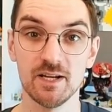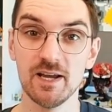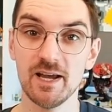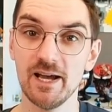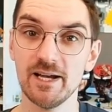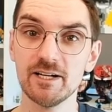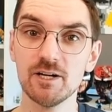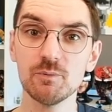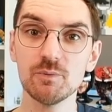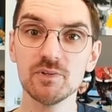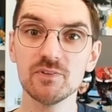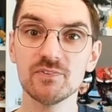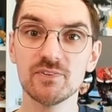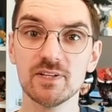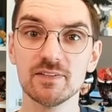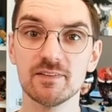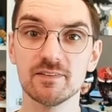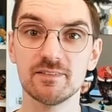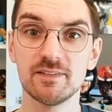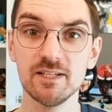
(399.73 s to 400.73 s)
And I will
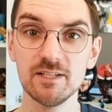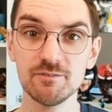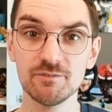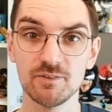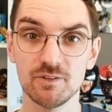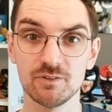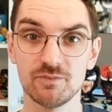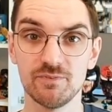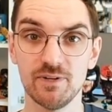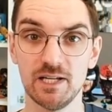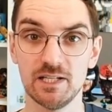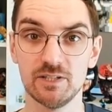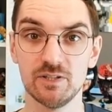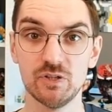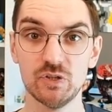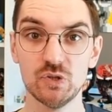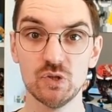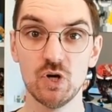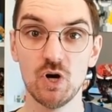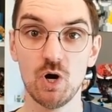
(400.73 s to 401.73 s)
set the default
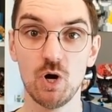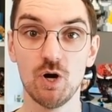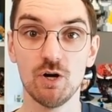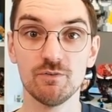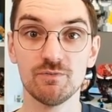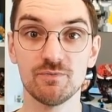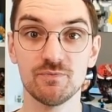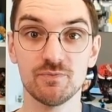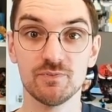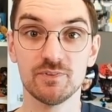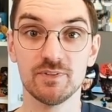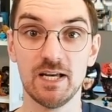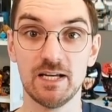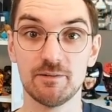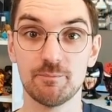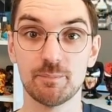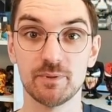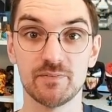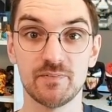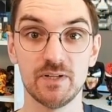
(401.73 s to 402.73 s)
value of
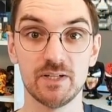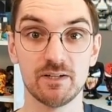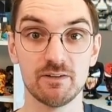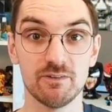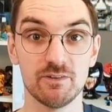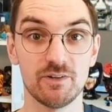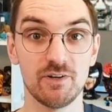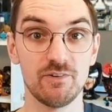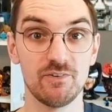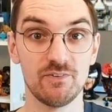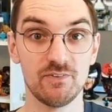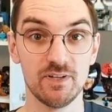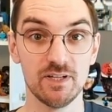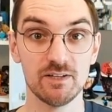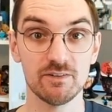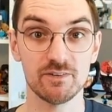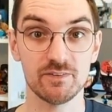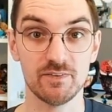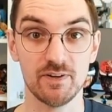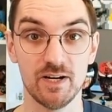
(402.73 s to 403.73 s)
that particular
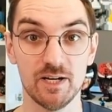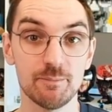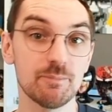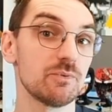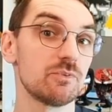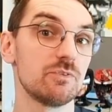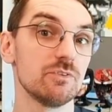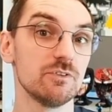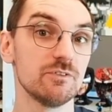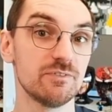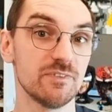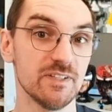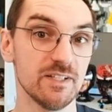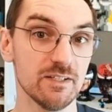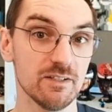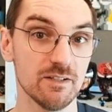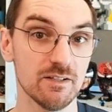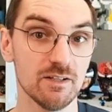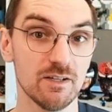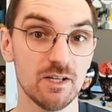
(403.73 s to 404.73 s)
sticker type to
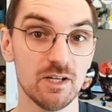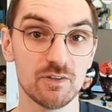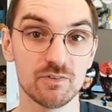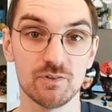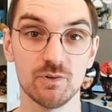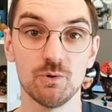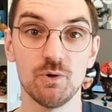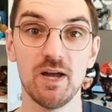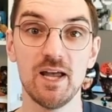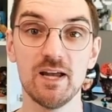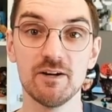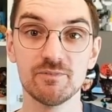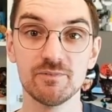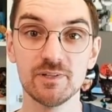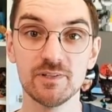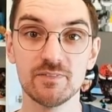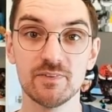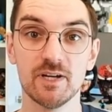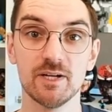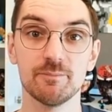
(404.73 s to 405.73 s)
vinyl. So every
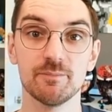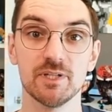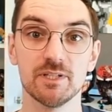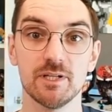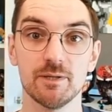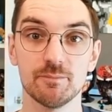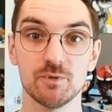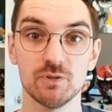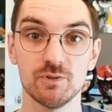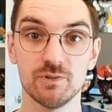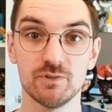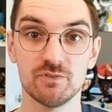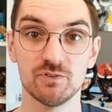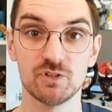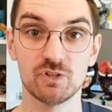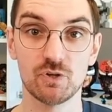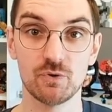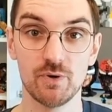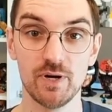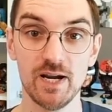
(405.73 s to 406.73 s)
time that I'm going to
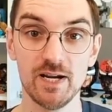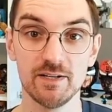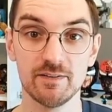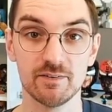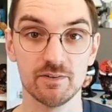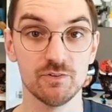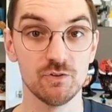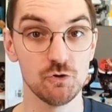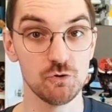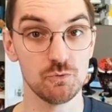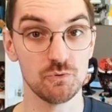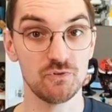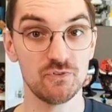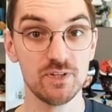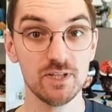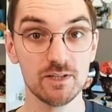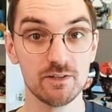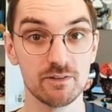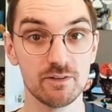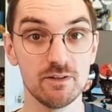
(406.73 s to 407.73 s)
create a new
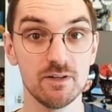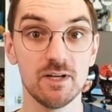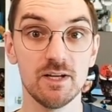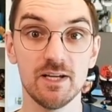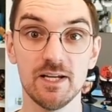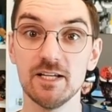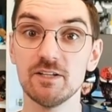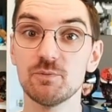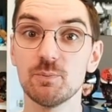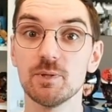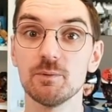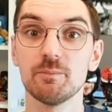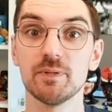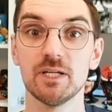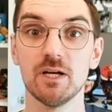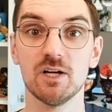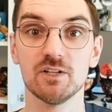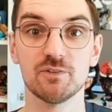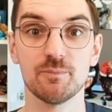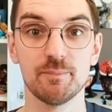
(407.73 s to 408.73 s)
sticker, it will be
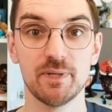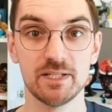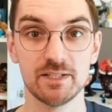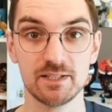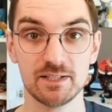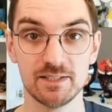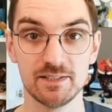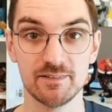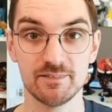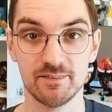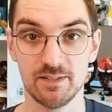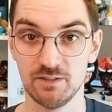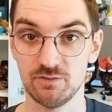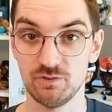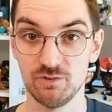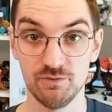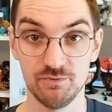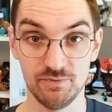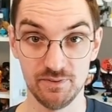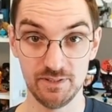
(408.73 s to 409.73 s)
automatically set
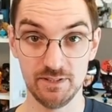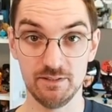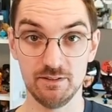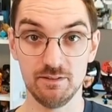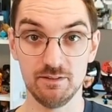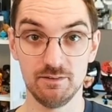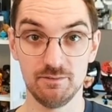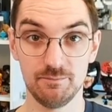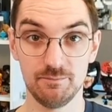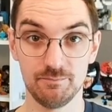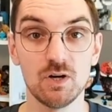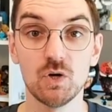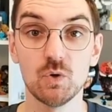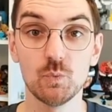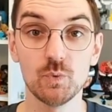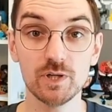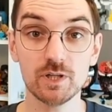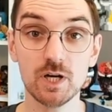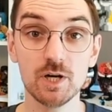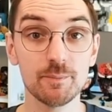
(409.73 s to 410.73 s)
to vinyl.
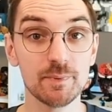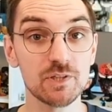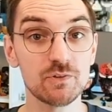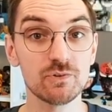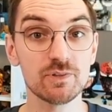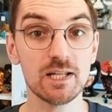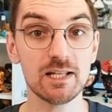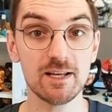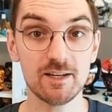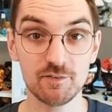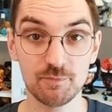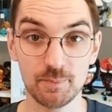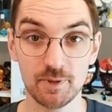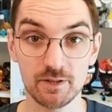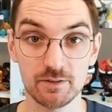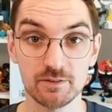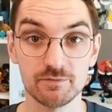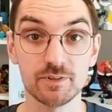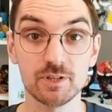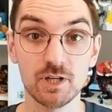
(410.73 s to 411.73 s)
We're coming to the last
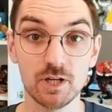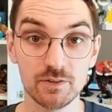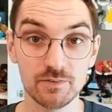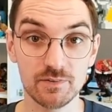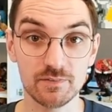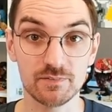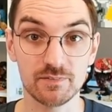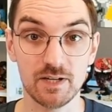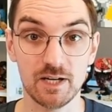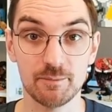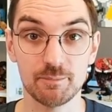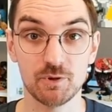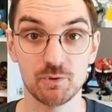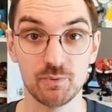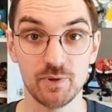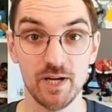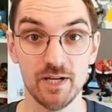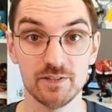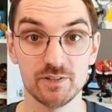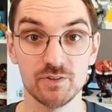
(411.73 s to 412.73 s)
part of the content type
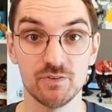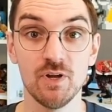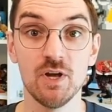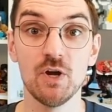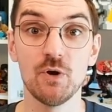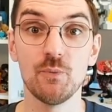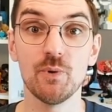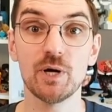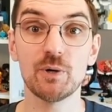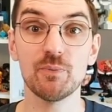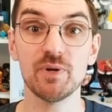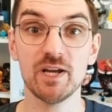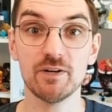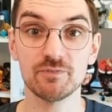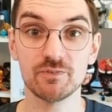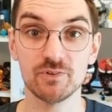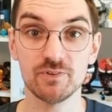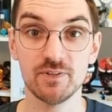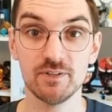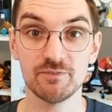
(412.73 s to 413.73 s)
creation where we have
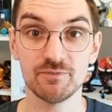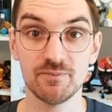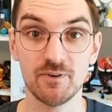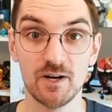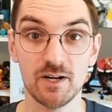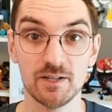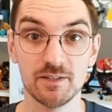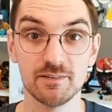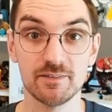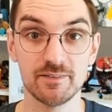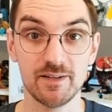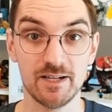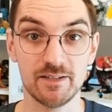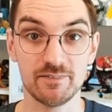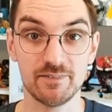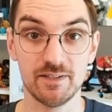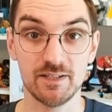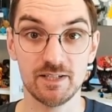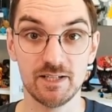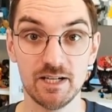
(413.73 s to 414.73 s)
to define tags
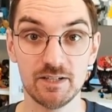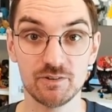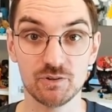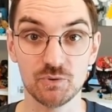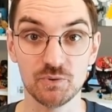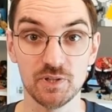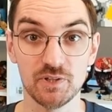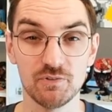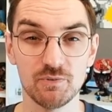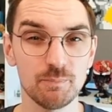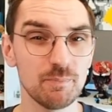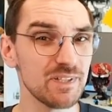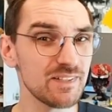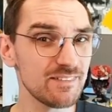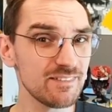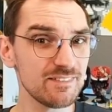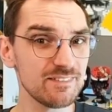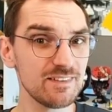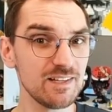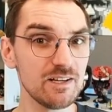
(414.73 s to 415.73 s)
and categories, but
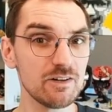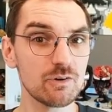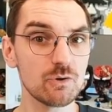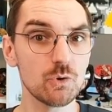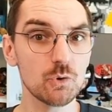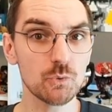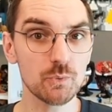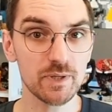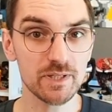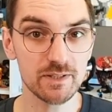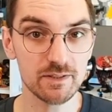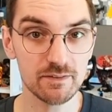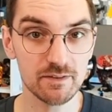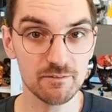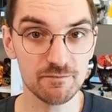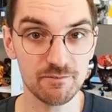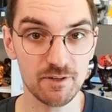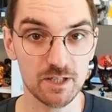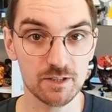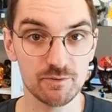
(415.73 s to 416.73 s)
they are already
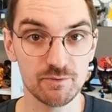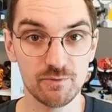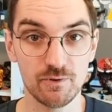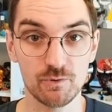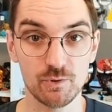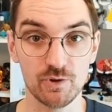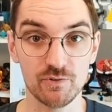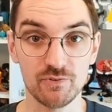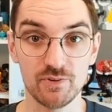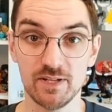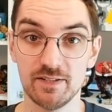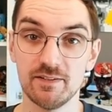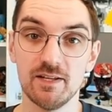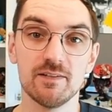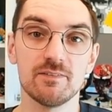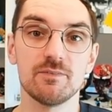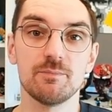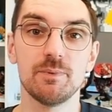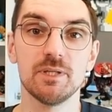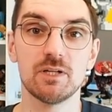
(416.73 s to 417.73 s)
defined for us, and
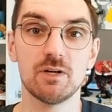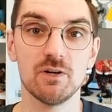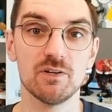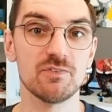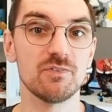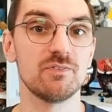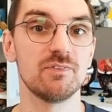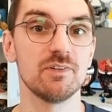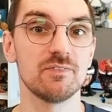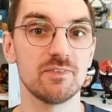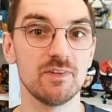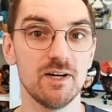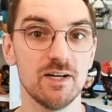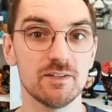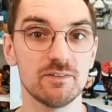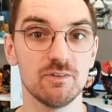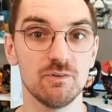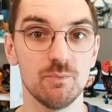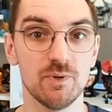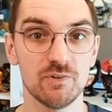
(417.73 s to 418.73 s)
that's because the
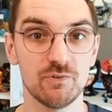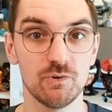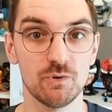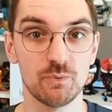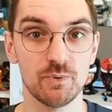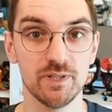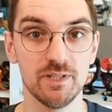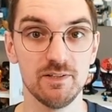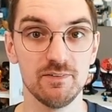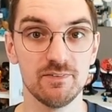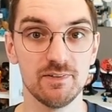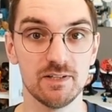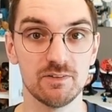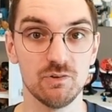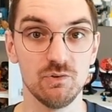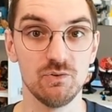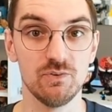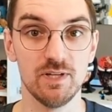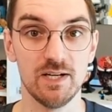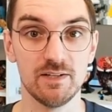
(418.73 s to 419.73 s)
title was already set
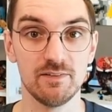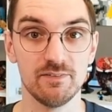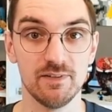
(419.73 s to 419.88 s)
to tags